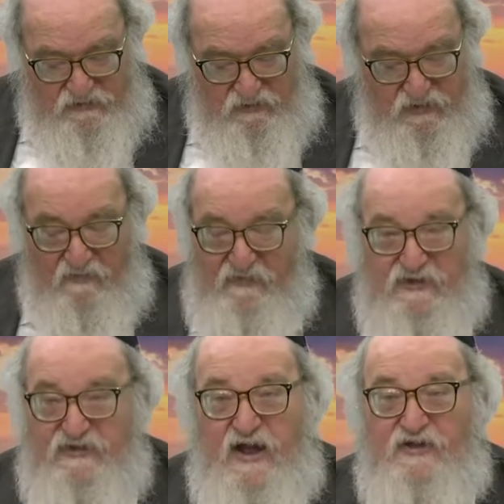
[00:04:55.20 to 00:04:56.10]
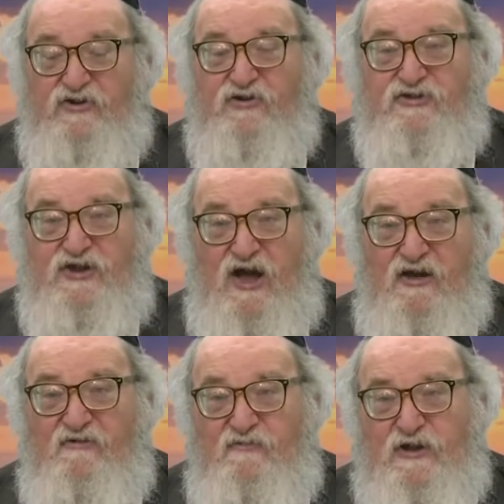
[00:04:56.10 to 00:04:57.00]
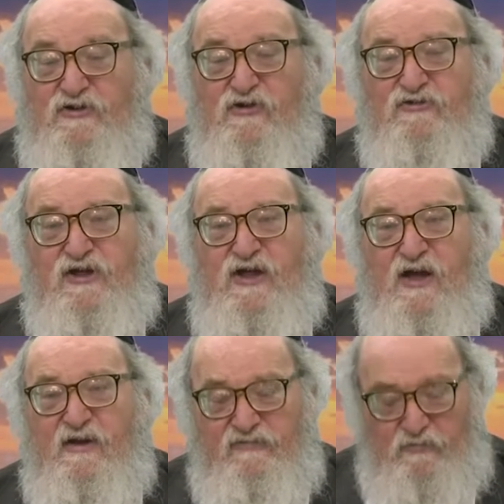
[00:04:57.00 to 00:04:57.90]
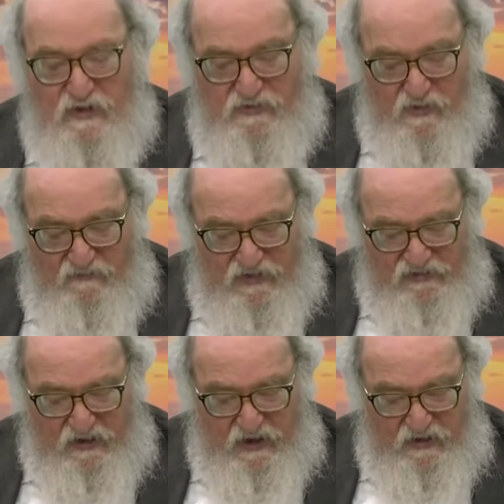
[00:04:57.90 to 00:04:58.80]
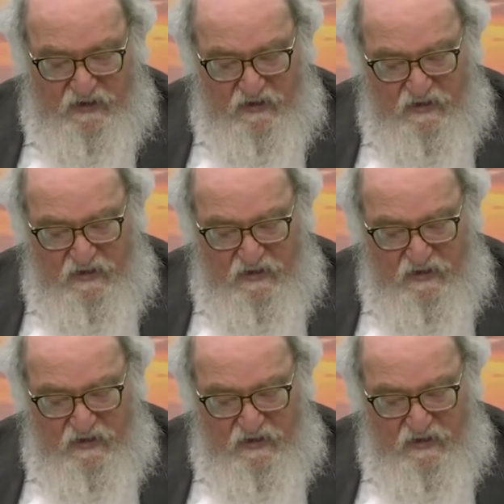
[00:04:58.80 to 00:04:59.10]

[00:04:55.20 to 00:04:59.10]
So David does not turn to Yoav, but he turns to Yoav's brother Avishai.